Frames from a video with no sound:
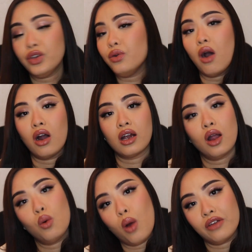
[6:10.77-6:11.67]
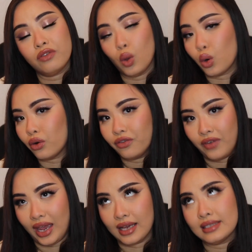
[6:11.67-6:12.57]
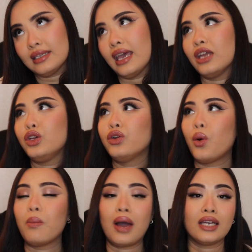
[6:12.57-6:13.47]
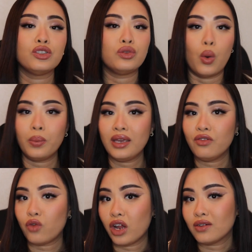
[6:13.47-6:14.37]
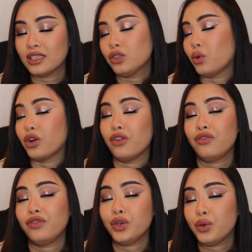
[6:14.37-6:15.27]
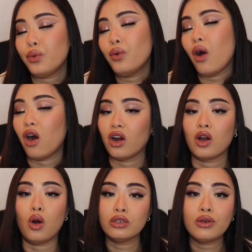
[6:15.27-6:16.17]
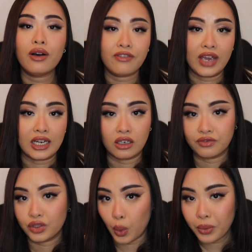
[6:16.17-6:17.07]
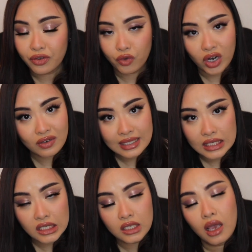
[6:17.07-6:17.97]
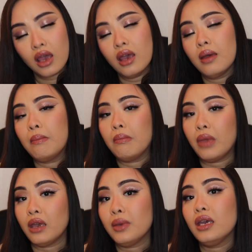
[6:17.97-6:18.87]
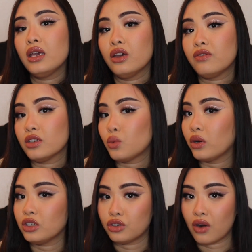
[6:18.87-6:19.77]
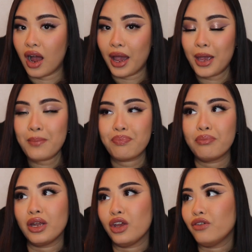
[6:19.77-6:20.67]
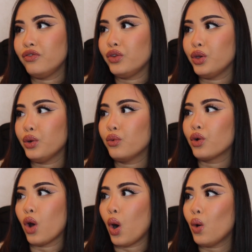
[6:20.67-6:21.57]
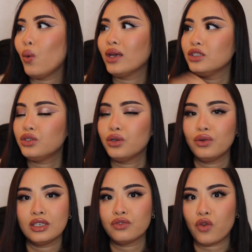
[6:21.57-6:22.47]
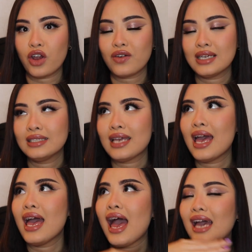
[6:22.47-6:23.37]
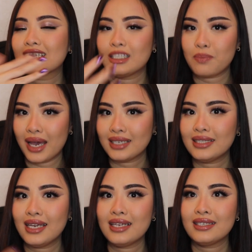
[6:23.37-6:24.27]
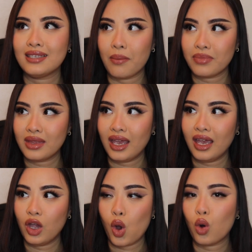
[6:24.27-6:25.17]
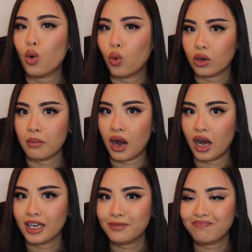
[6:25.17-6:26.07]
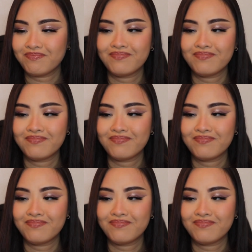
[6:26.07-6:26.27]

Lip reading: you are a white floral fan and you don't mind soapy fragrance, or if you are also a fan of soapy fragrances, maybe give this one a try. But if you go into this fragrance expecting something gourmand,